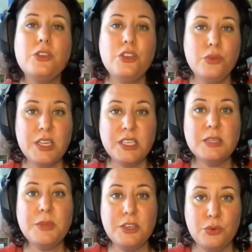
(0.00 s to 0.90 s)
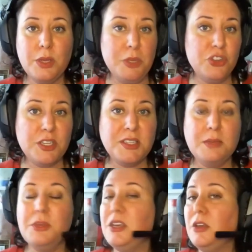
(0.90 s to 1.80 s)
you need to be doing
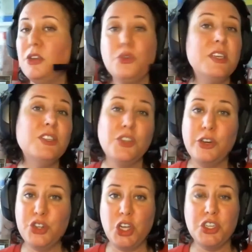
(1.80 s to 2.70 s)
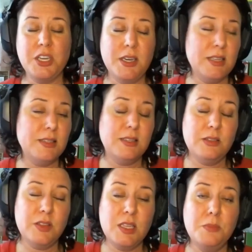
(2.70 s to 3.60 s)
bjcp you need to start judging it's
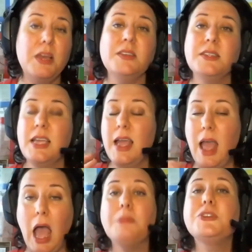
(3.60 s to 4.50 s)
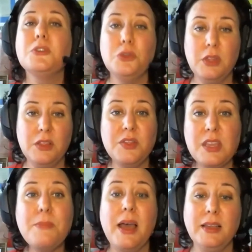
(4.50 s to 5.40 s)
the best absolutely
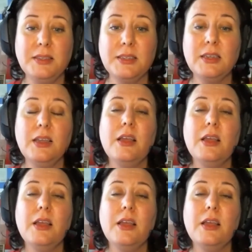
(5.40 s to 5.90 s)
the best